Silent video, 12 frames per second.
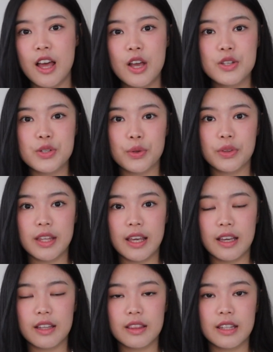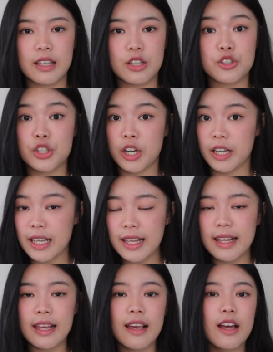So think the
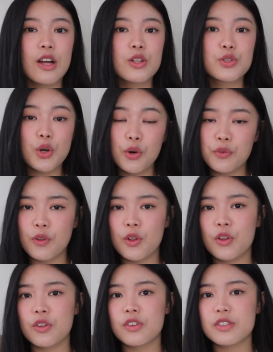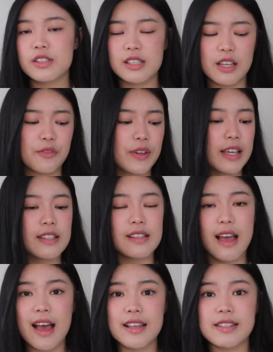GRE, TOEFL, CVs,
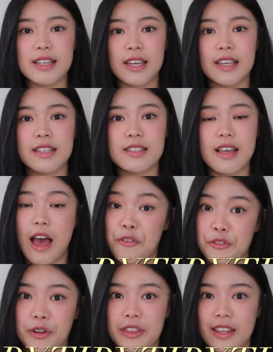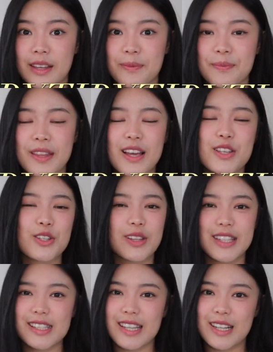essays, everything. So
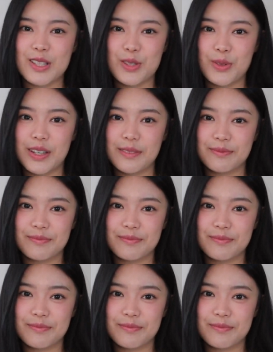let's get into it.